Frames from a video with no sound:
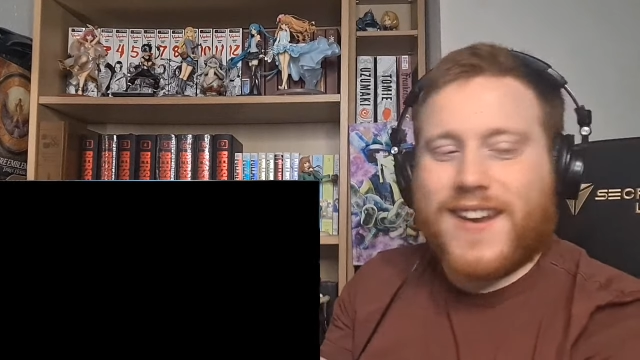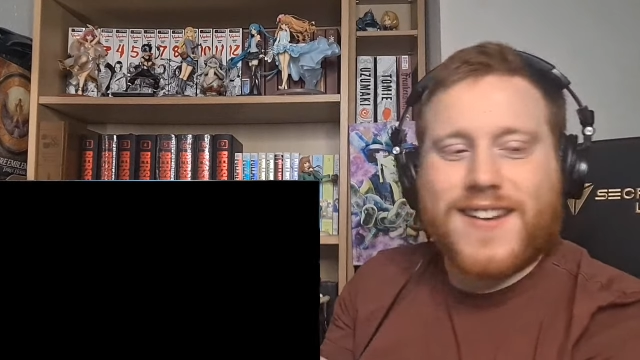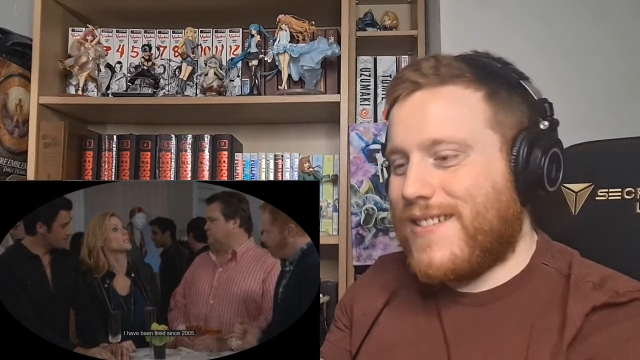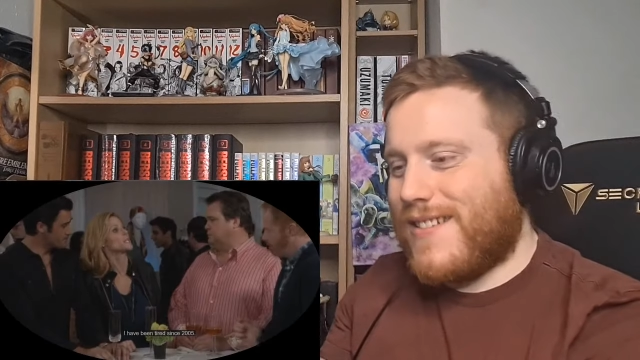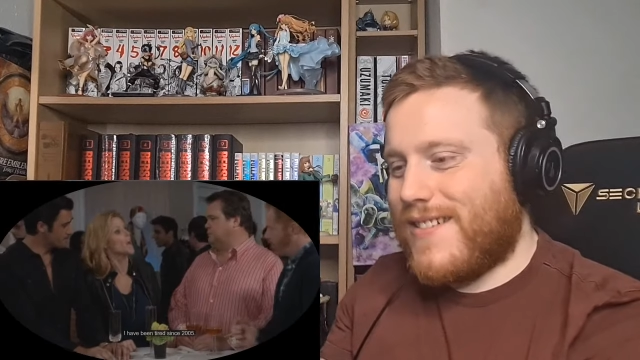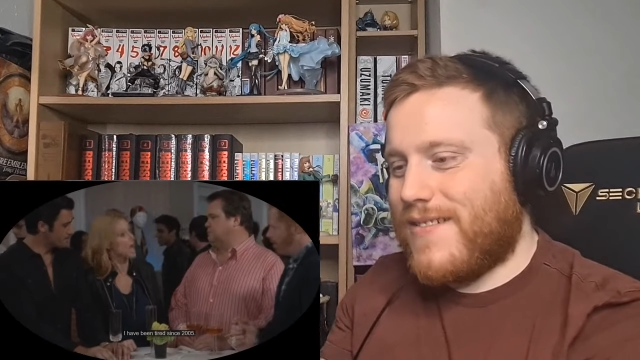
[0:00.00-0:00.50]
I've
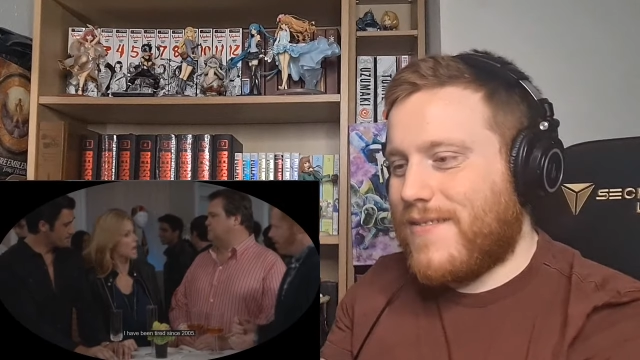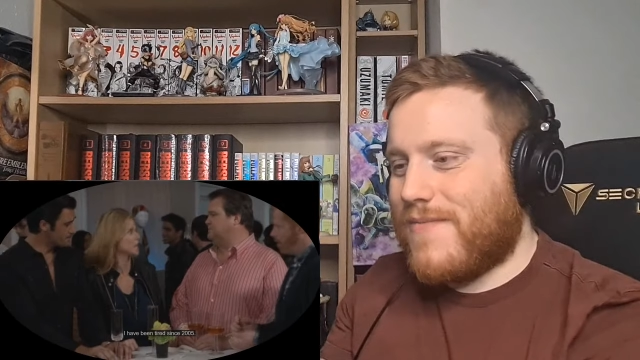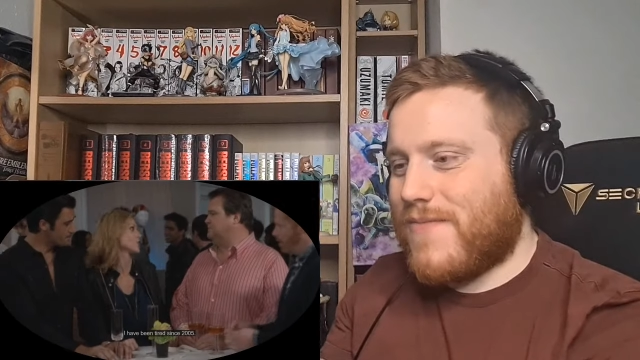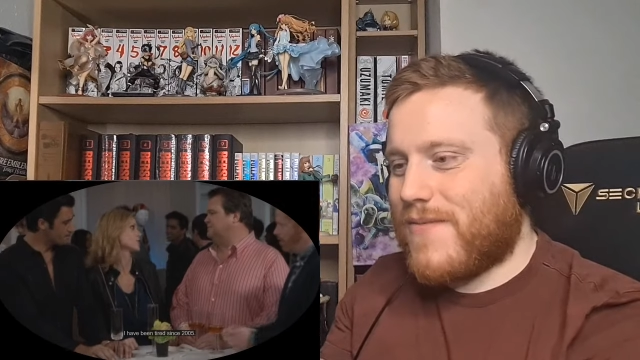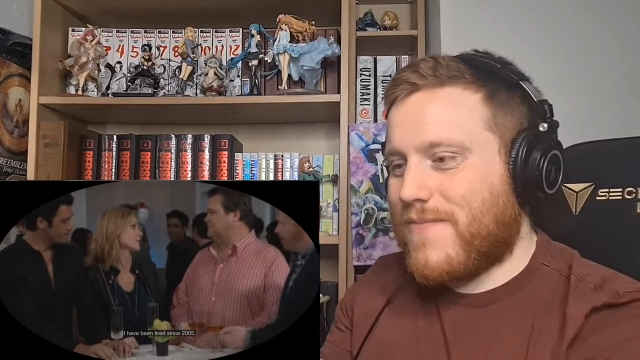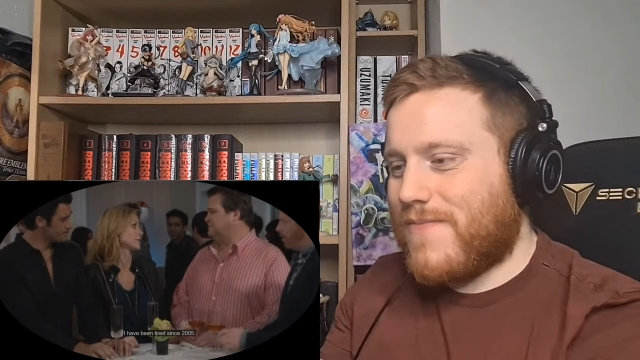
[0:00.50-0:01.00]
been
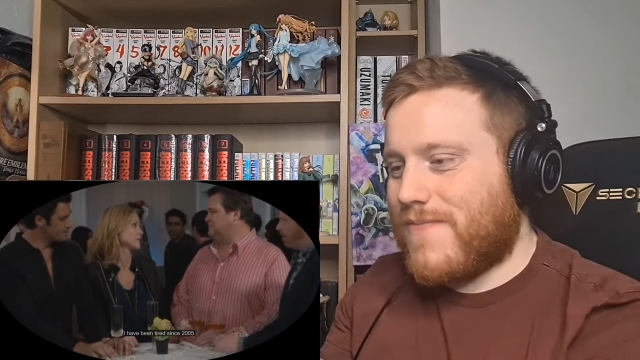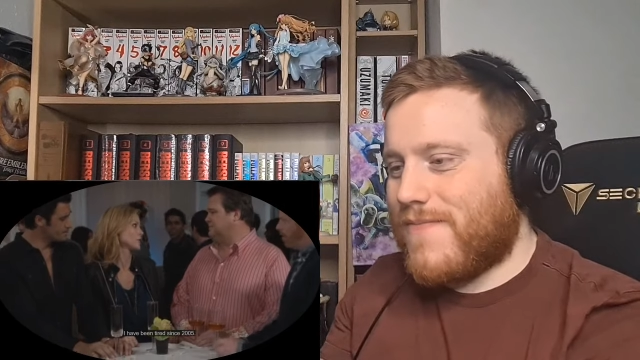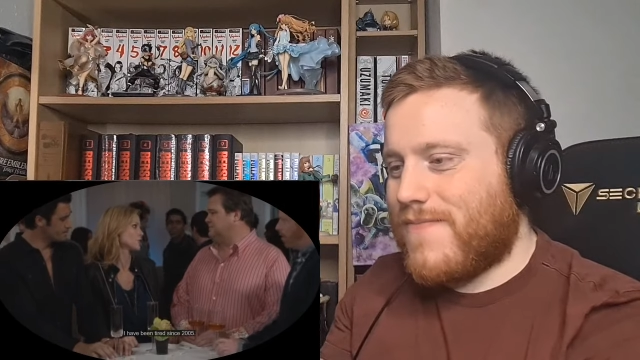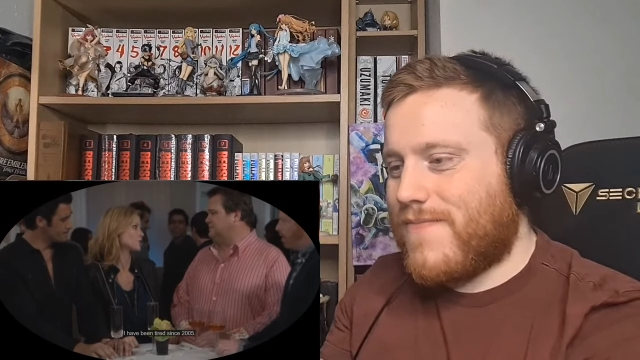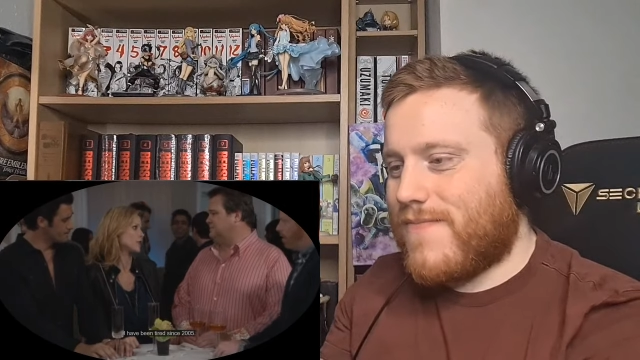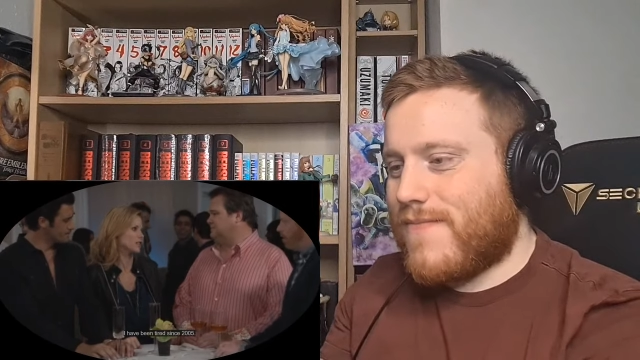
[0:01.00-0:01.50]
tired
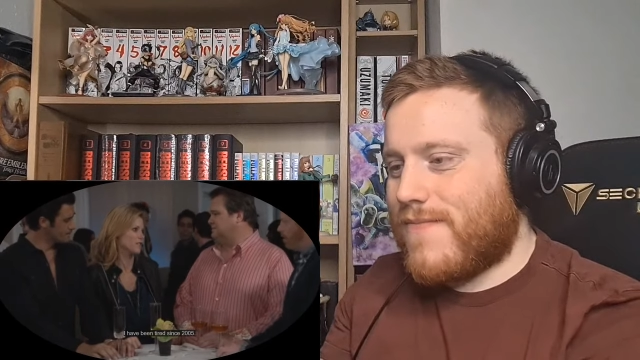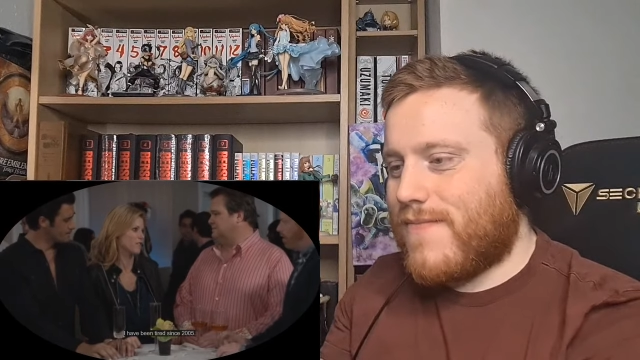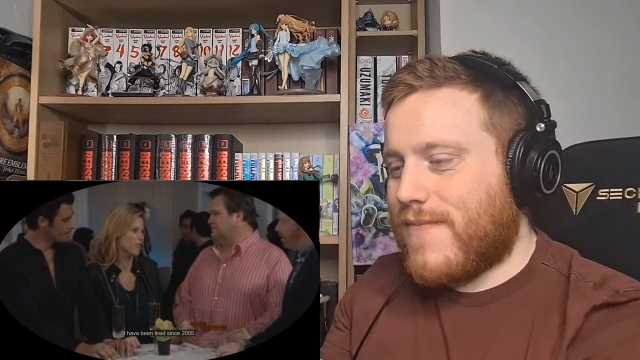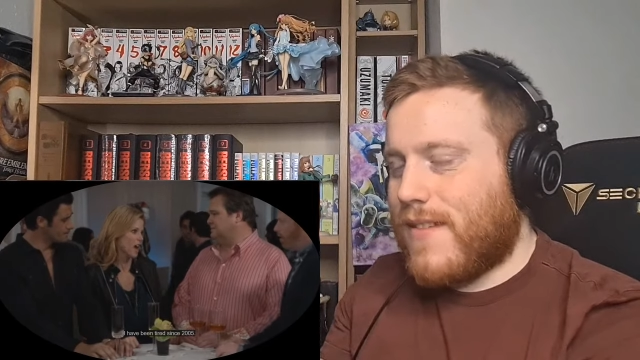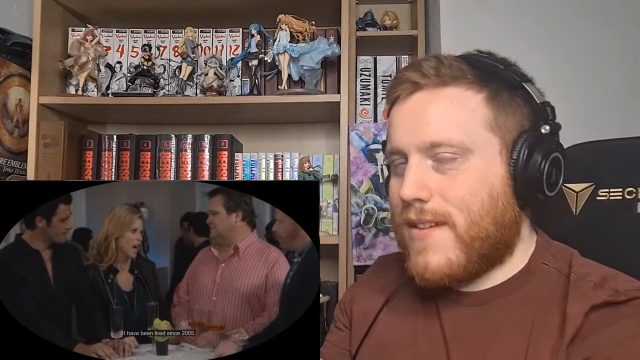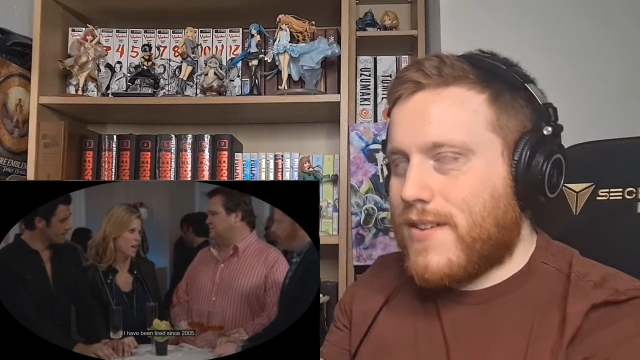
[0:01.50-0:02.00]
since
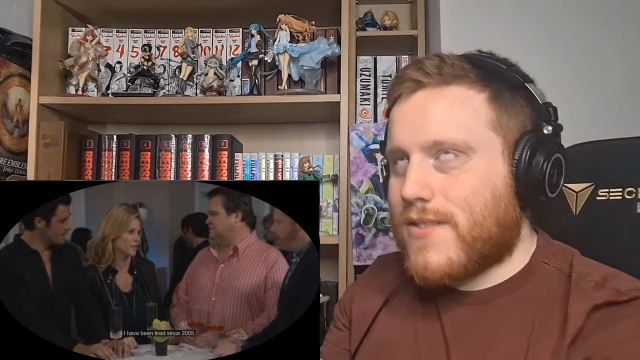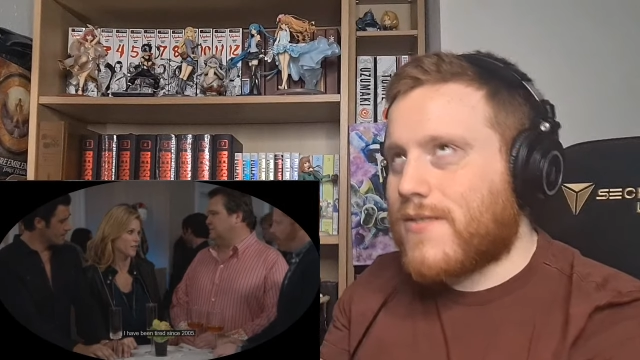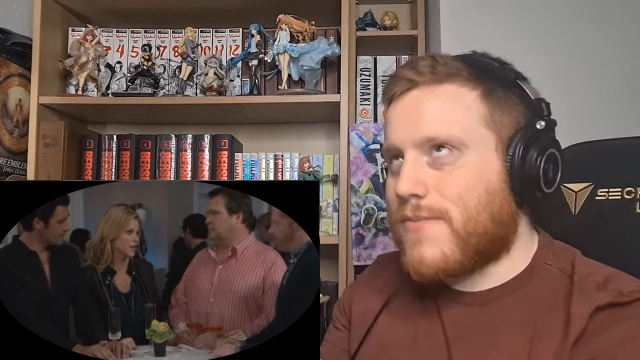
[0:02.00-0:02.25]
2005.